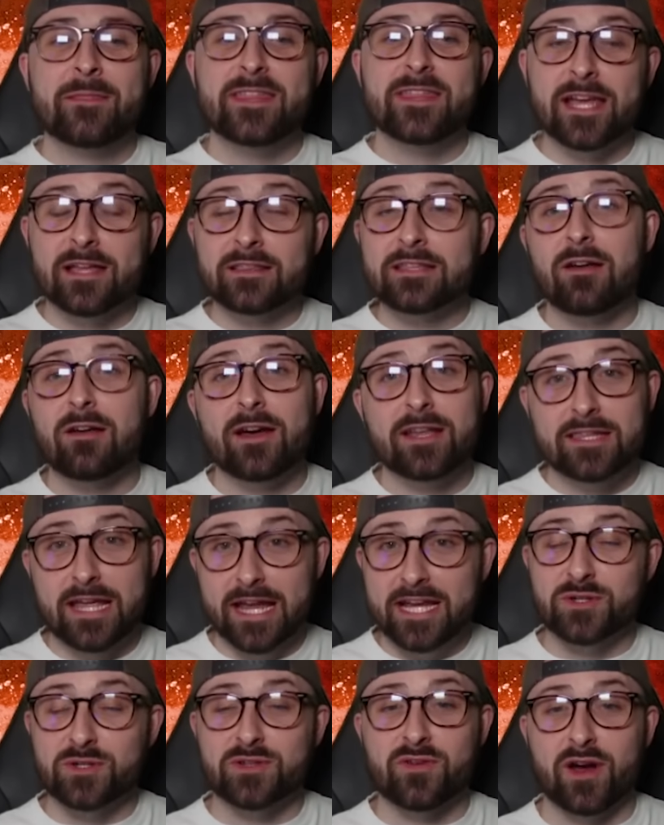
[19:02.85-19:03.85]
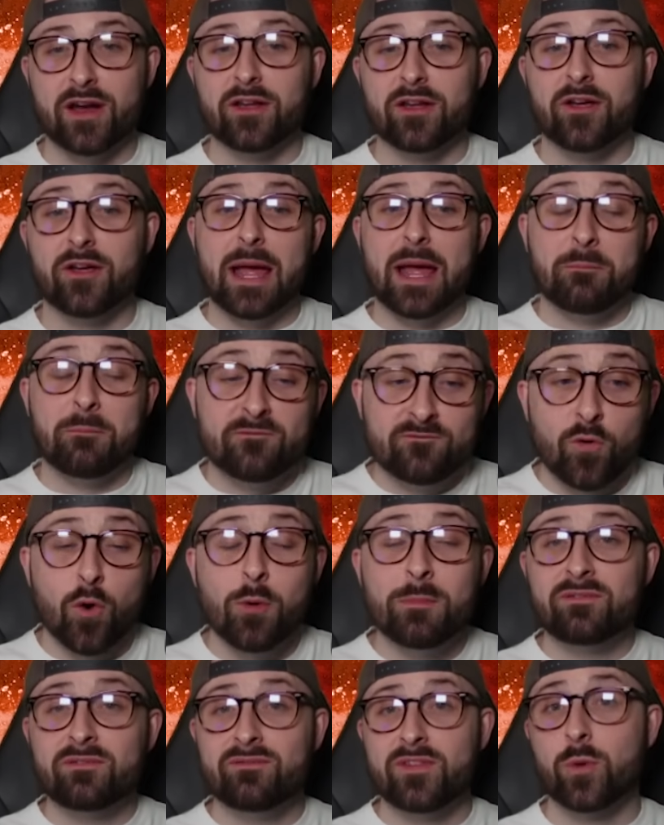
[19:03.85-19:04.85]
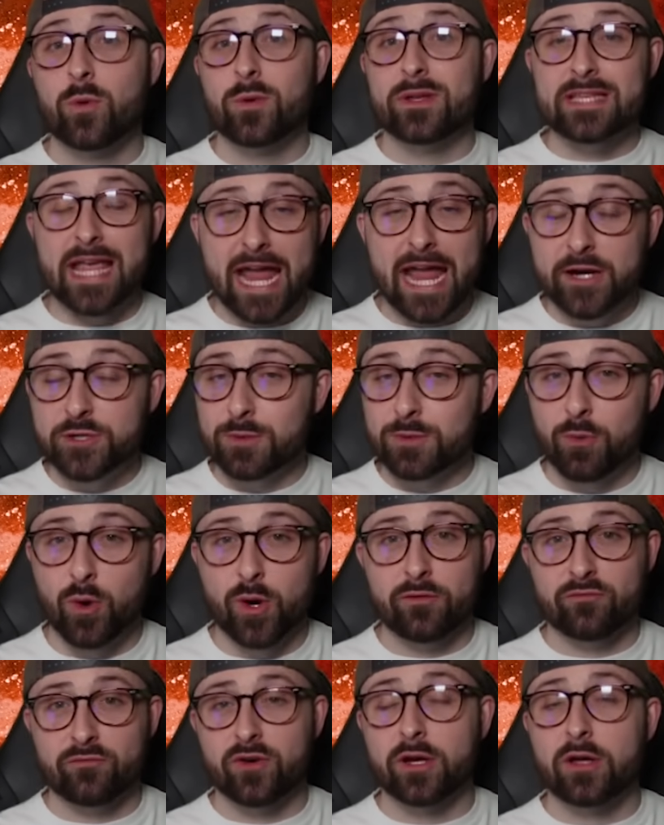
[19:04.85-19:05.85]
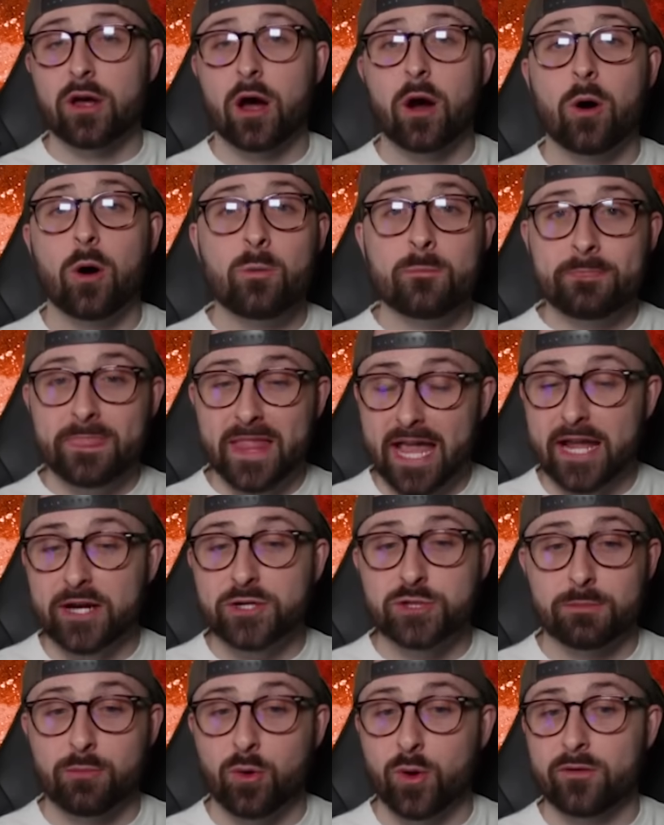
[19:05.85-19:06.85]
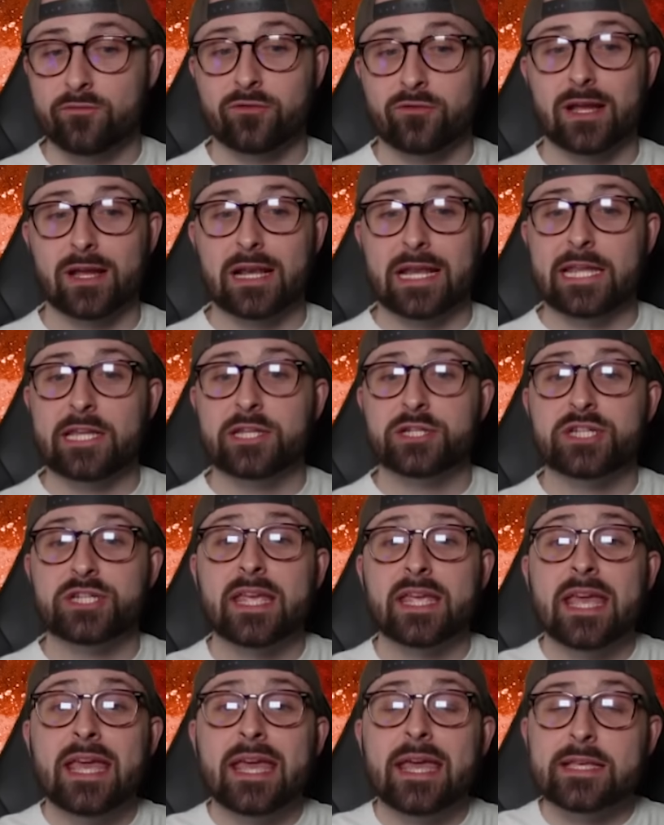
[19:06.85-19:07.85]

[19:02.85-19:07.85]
The underlying data is very good. And for midfielders, extra point for a goal, extra point for a clean sheet.